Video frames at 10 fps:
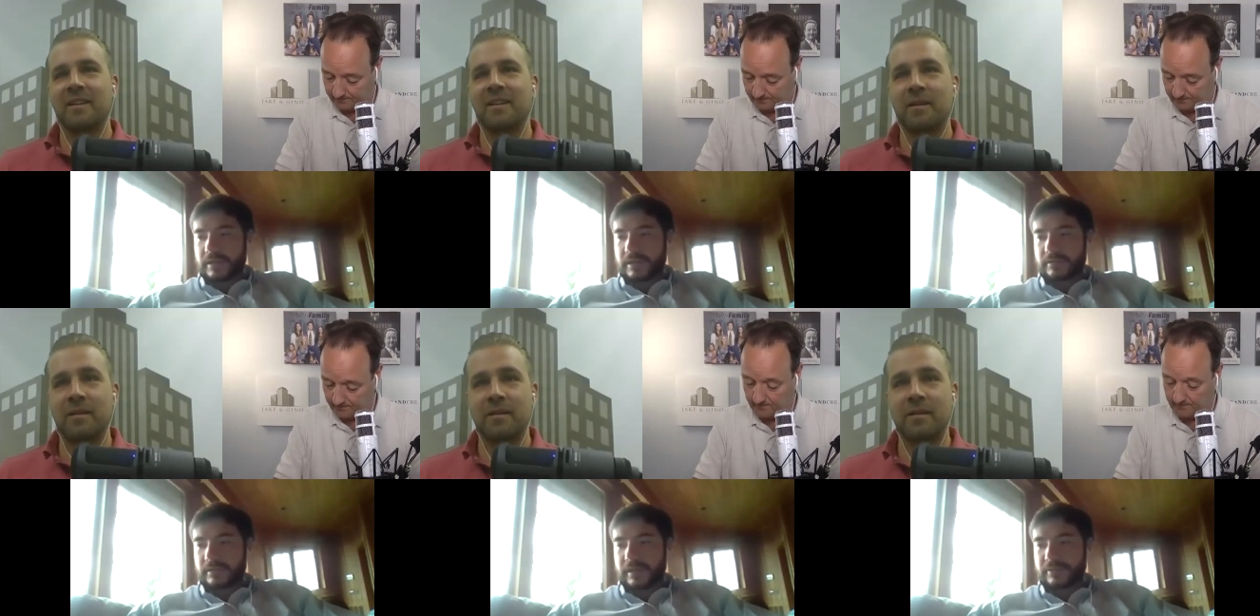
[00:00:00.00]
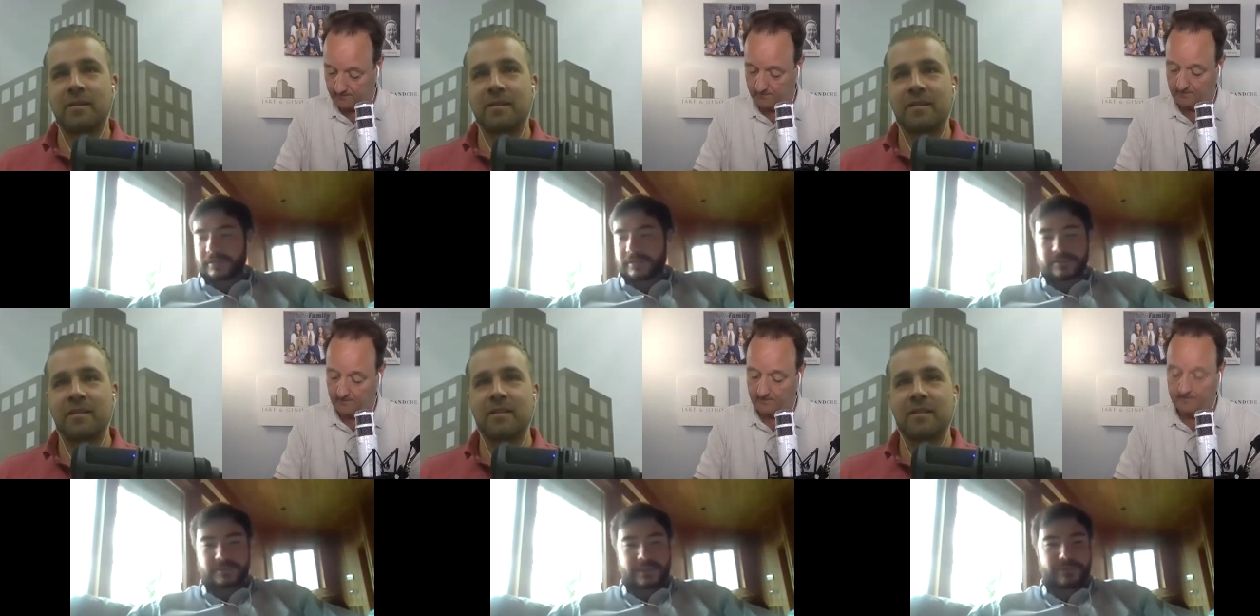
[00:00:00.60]
Speaker 1: and I
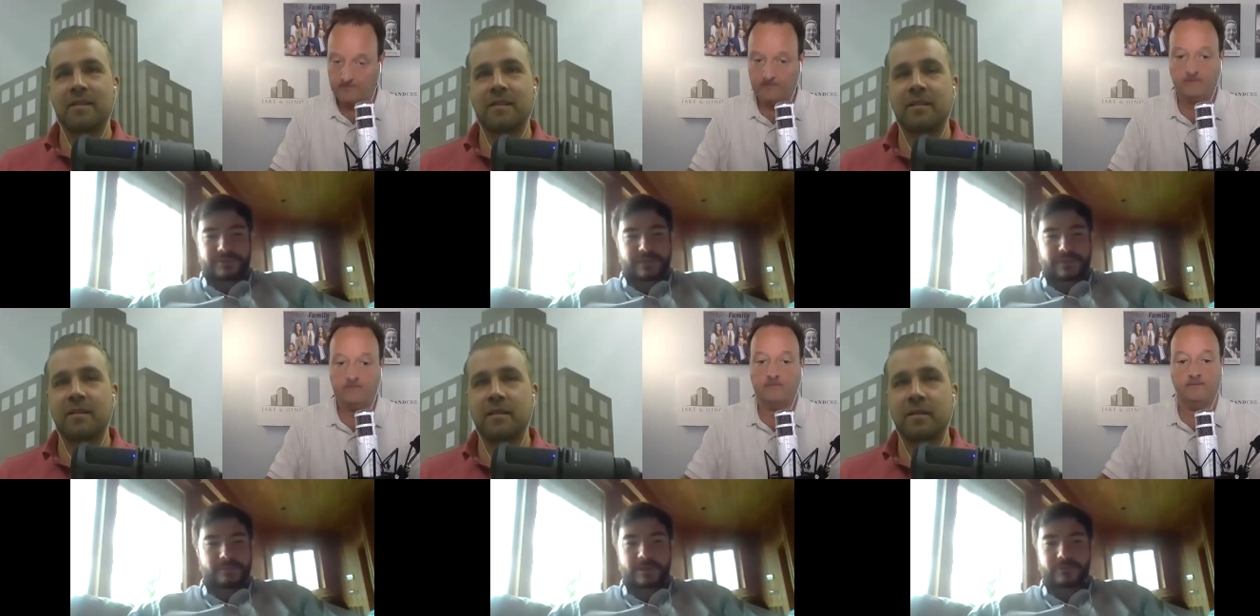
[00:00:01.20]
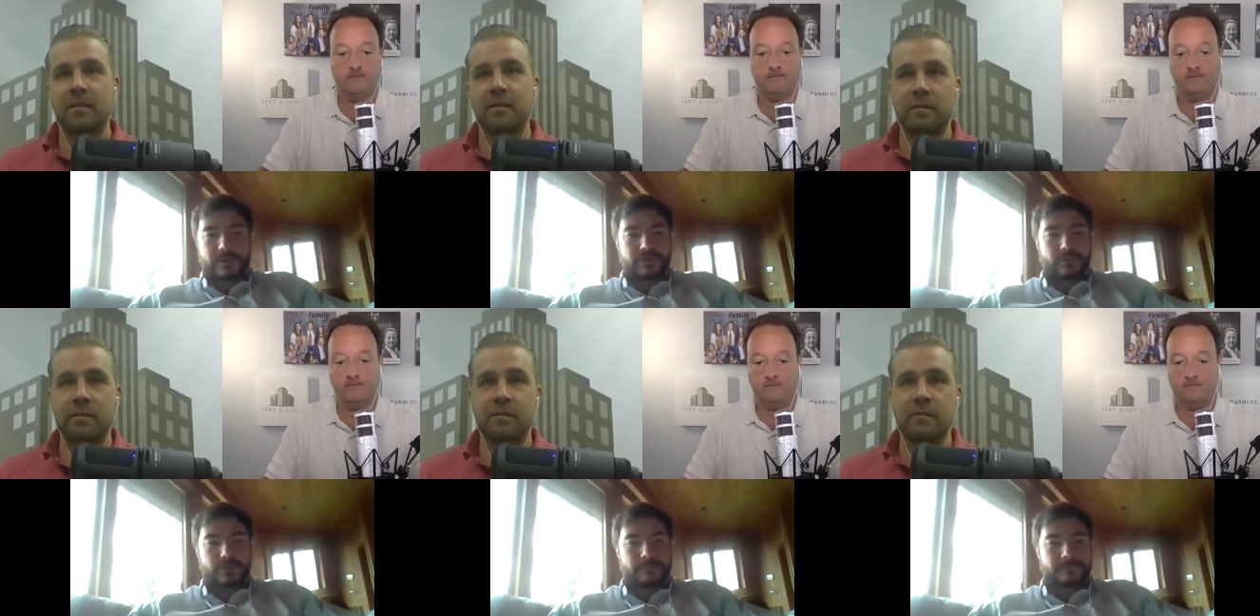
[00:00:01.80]
think that that's that's the best
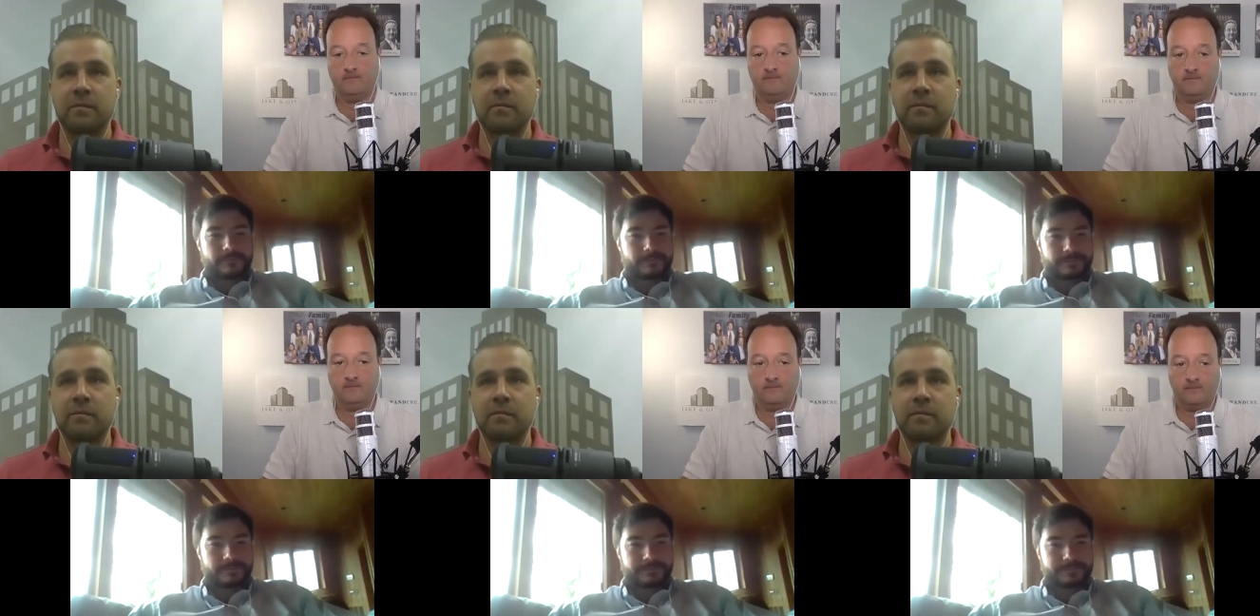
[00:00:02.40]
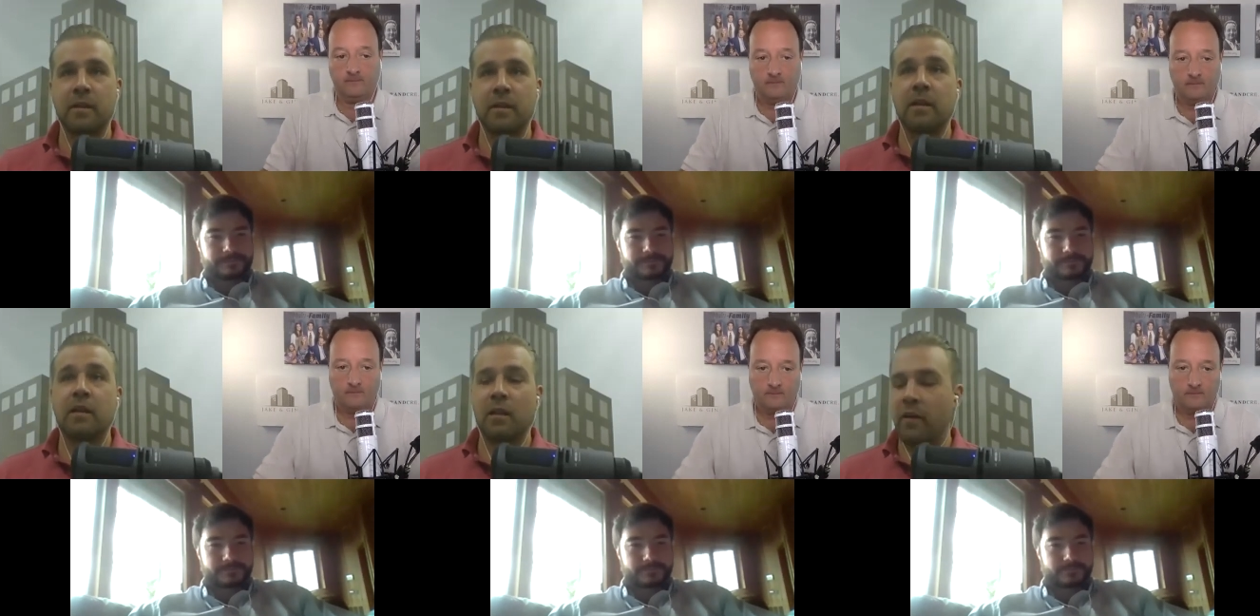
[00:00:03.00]
way to do it.
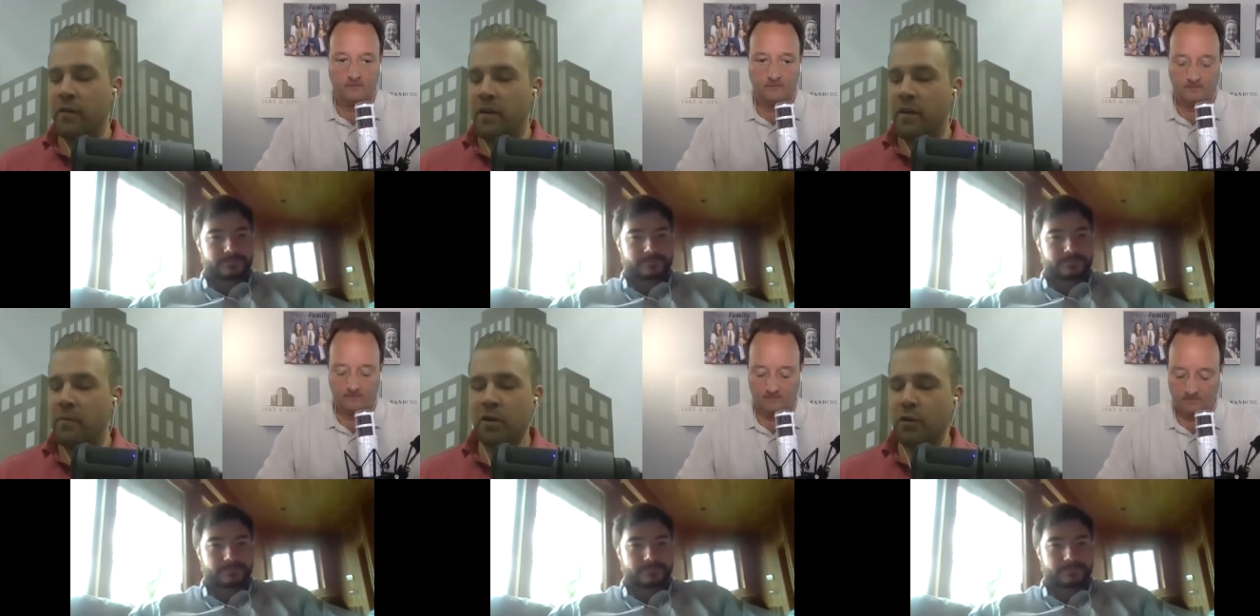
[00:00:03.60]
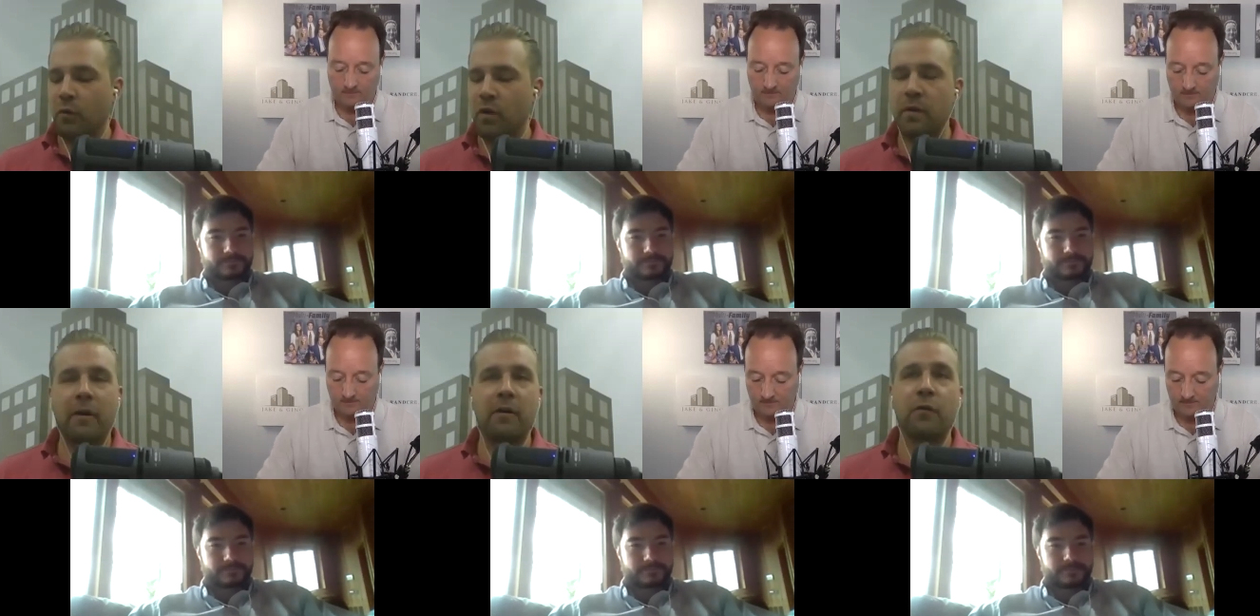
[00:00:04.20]
Speaker 2: Love it, Marshall. What
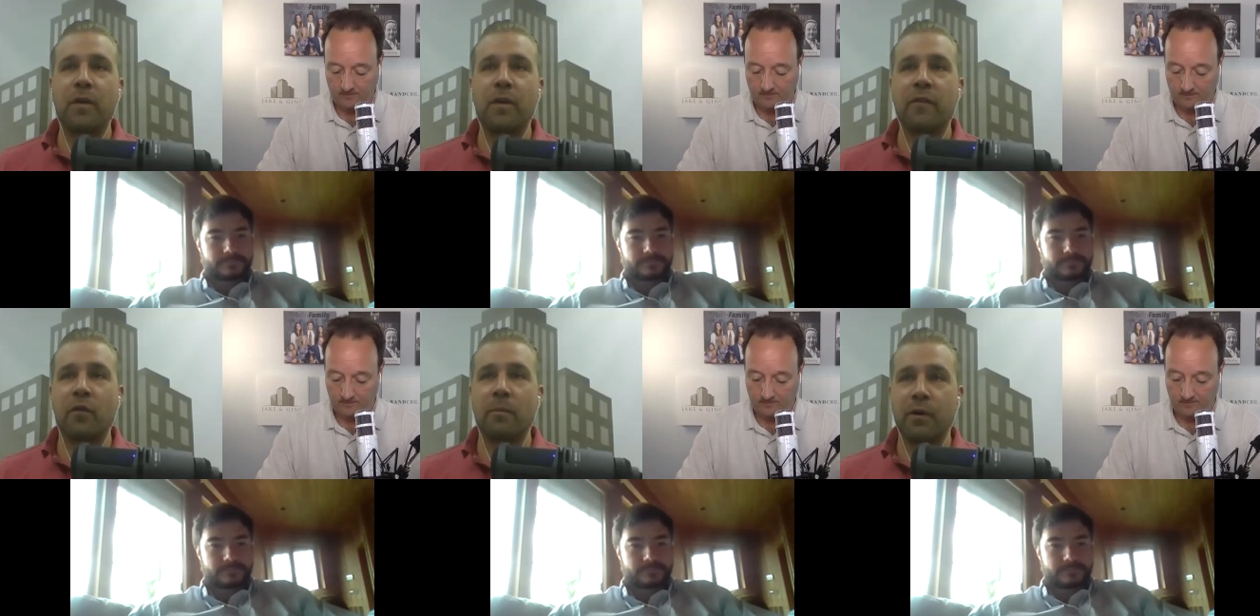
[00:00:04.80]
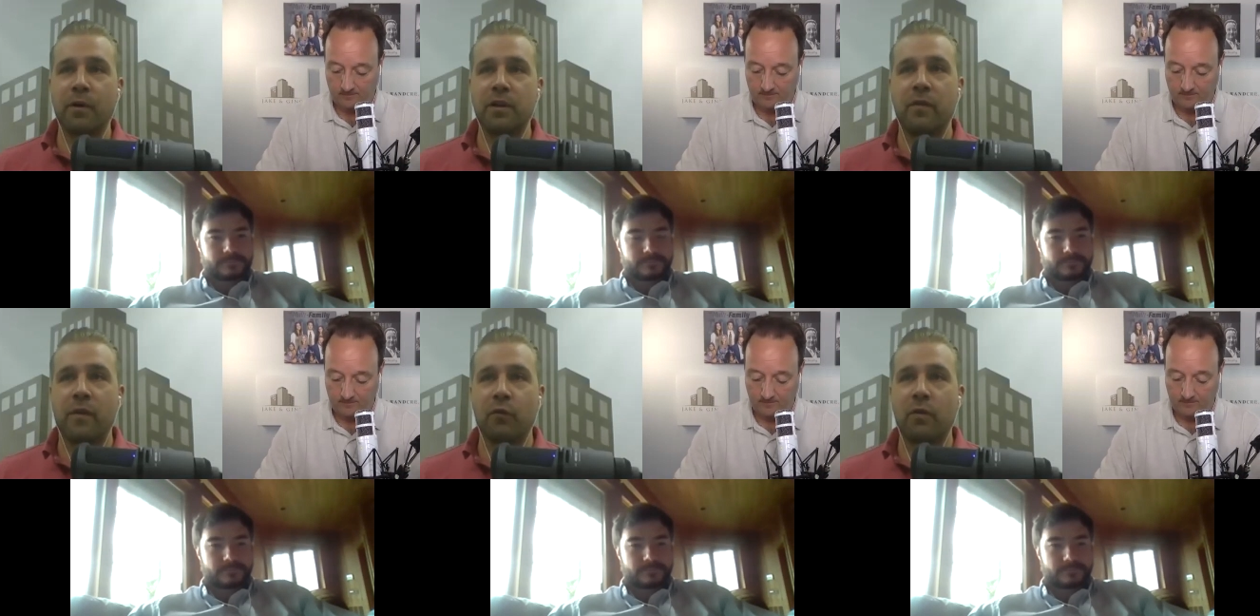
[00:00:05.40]
about your favorite book you've
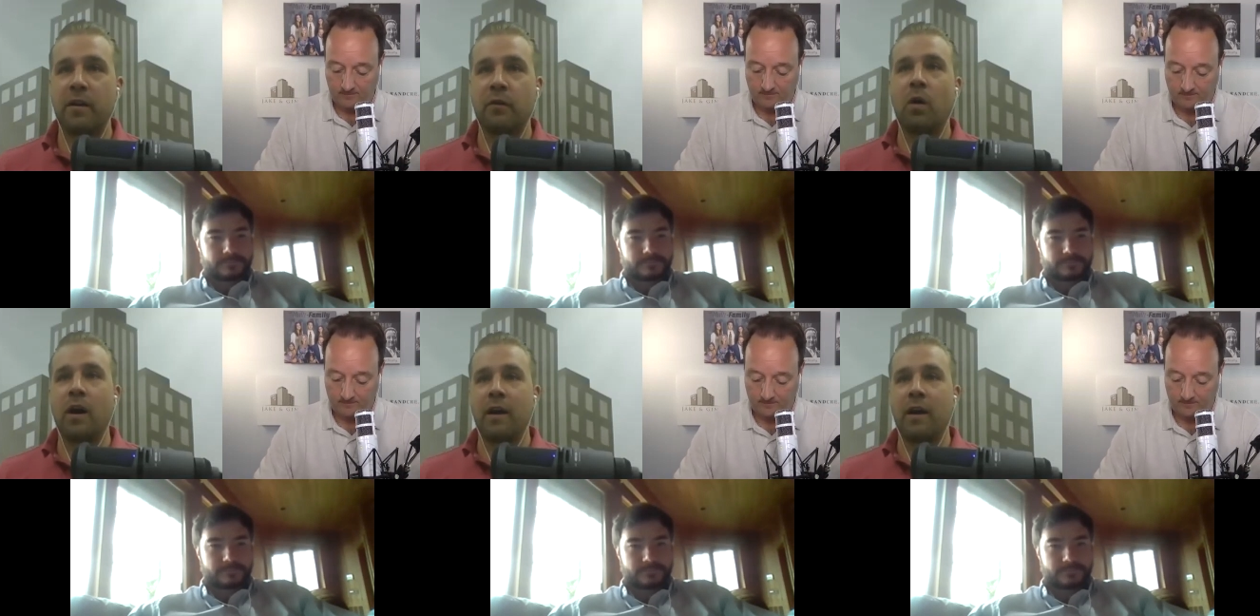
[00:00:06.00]
ever read and why?